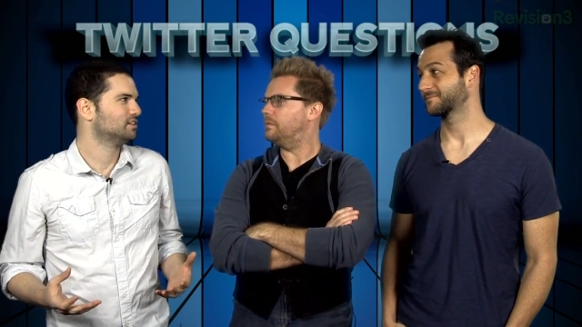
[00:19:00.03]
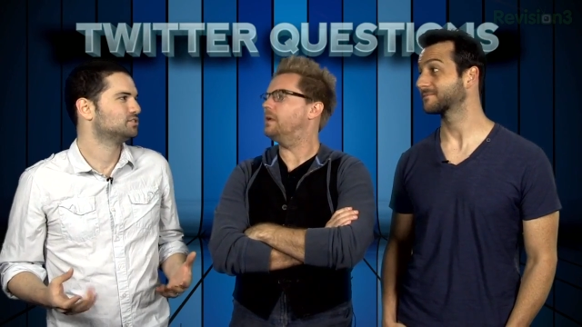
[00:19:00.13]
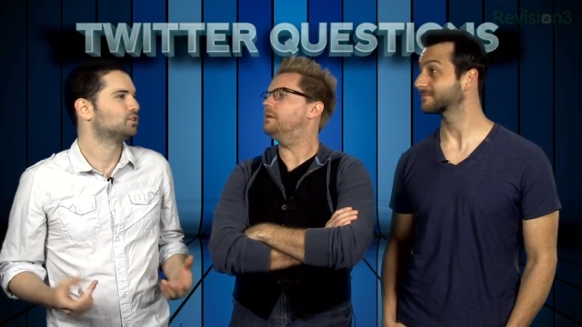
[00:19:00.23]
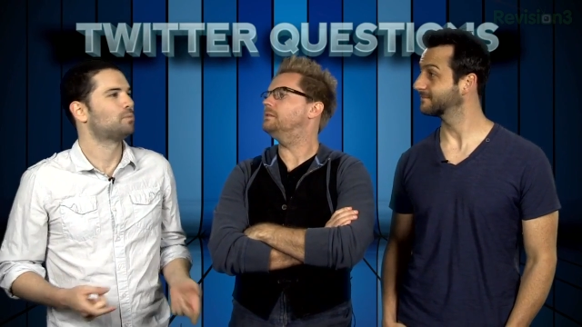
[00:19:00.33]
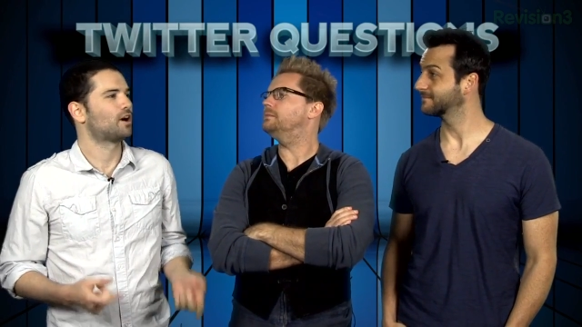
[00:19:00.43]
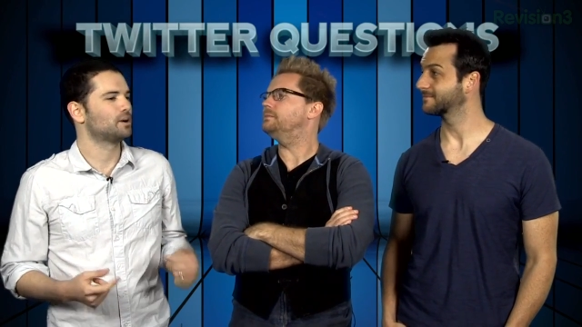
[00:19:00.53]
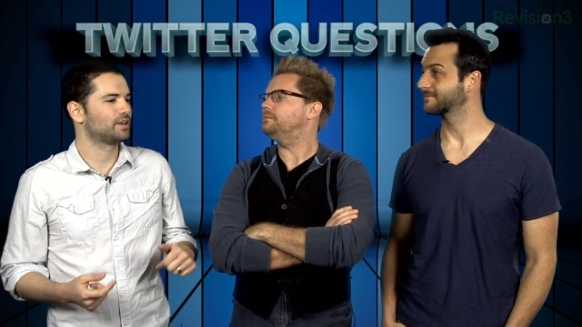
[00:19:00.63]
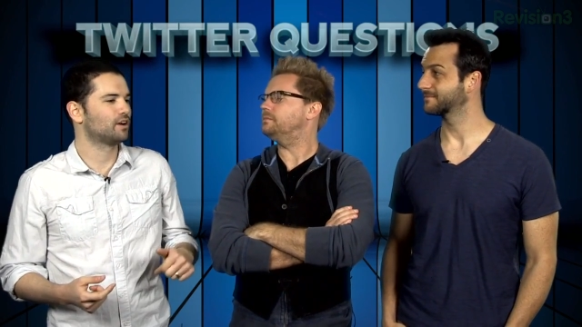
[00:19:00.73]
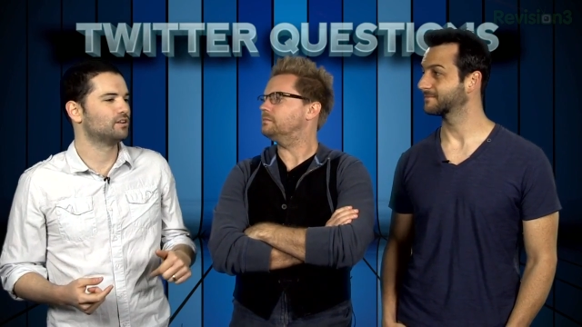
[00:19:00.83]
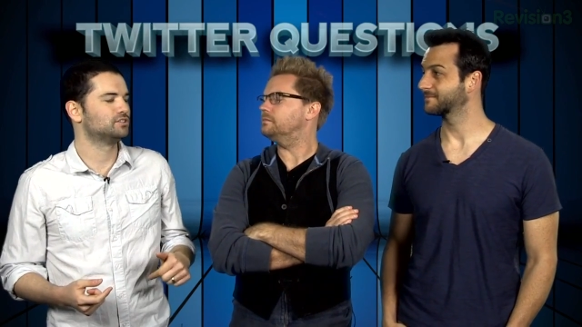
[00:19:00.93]
Speaker 1: So part of me
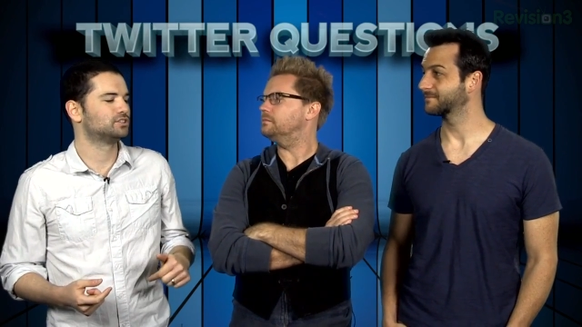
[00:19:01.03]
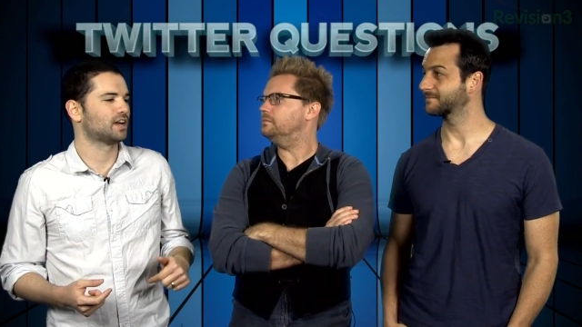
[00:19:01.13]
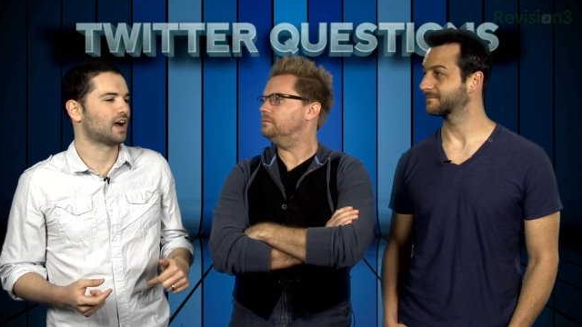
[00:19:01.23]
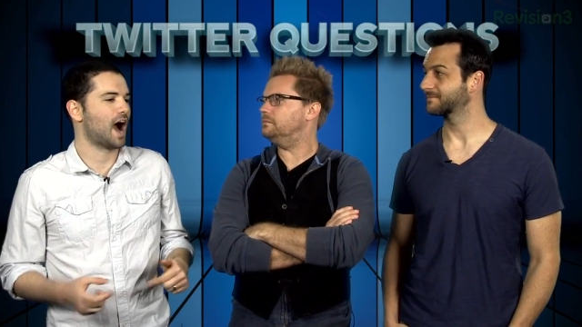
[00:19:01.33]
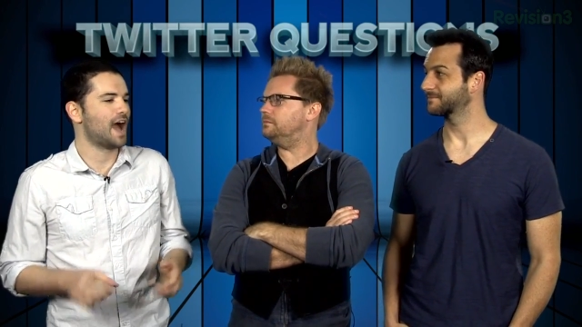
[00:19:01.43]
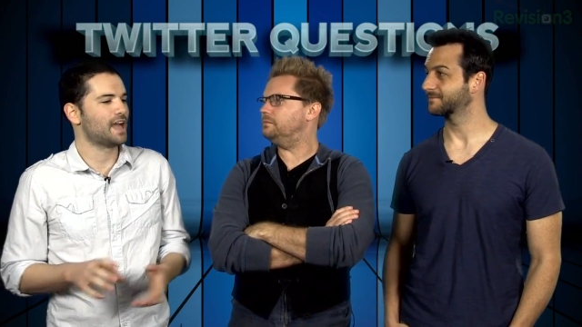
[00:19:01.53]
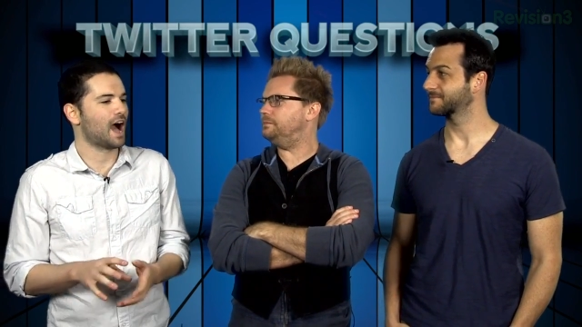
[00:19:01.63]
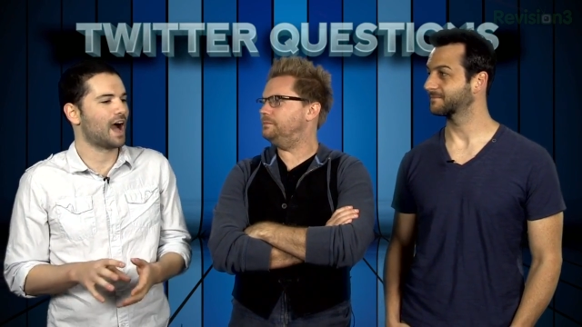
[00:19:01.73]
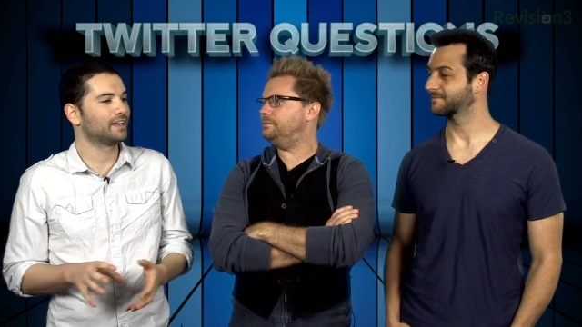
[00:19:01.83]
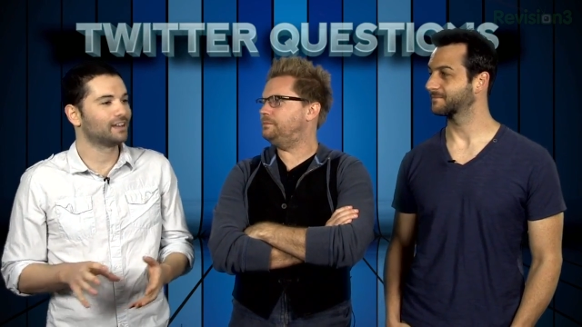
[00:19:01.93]
goes, I,
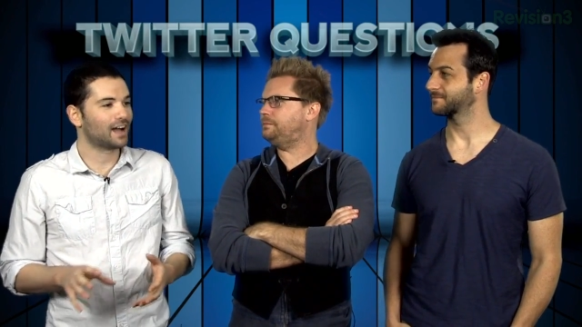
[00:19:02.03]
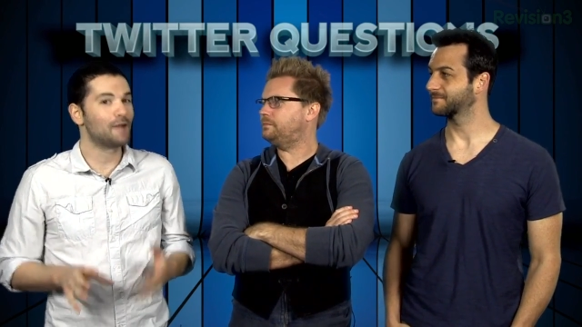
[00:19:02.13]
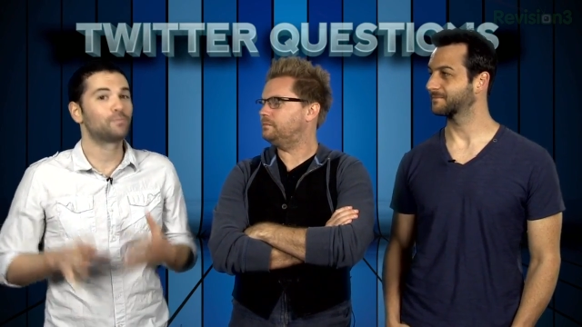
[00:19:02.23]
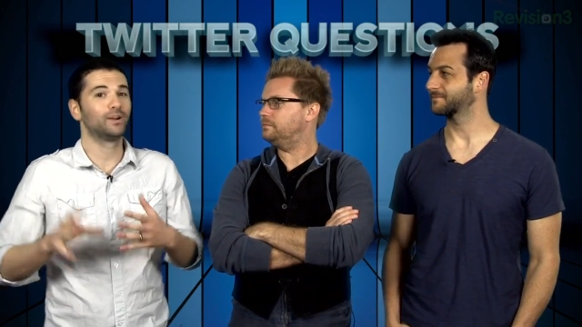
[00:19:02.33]
I, I